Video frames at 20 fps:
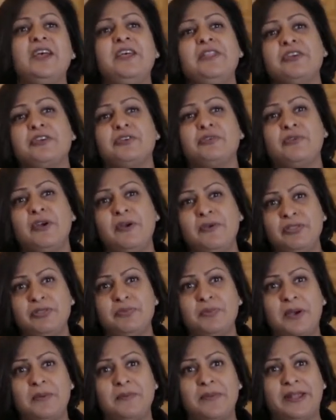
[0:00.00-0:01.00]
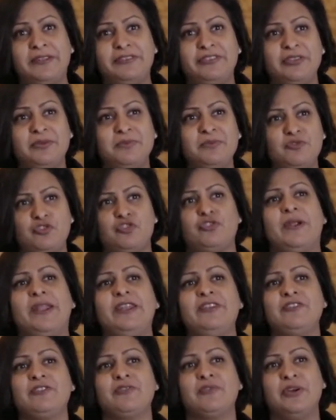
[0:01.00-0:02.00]
The growth momentum,
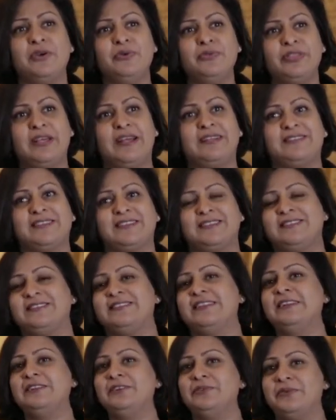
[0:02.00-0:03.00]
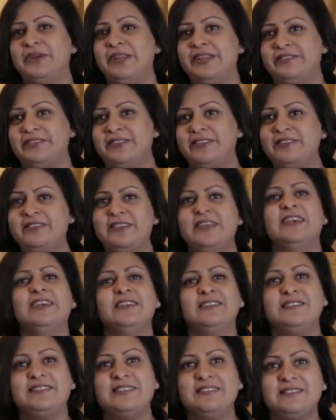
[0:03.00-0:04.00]
trend growth, has accelerated
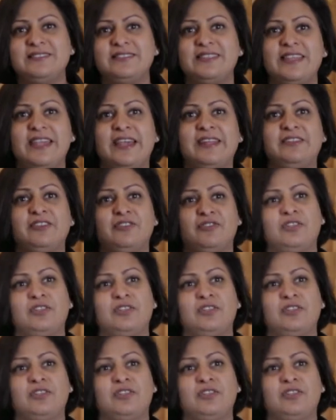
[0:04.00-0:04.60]
since the end of